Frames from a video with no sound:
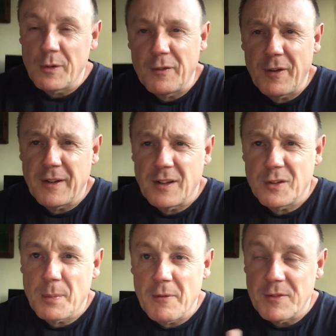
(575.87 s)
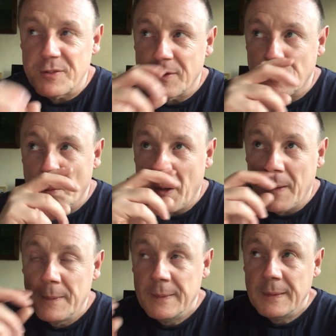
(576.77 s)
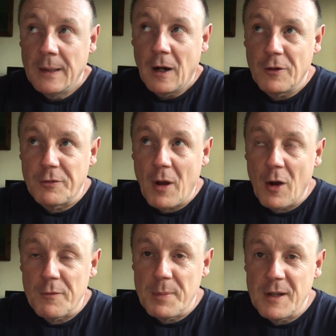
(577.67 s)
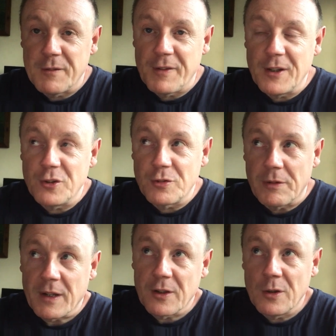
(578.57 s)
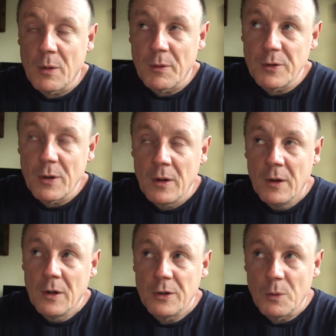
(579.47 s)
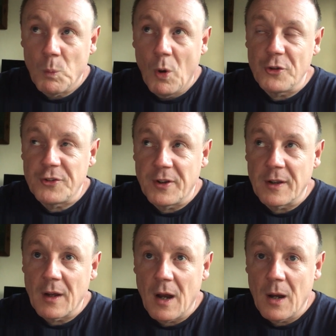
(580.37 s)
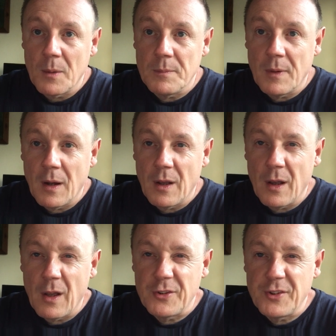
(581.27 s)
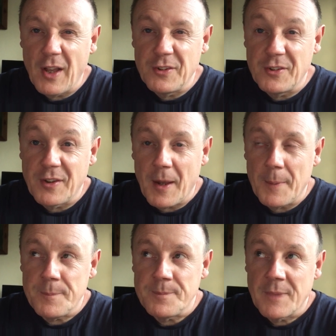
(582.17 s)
And I've had experiences where I've been adventuring, you know, and you're watching a sunset,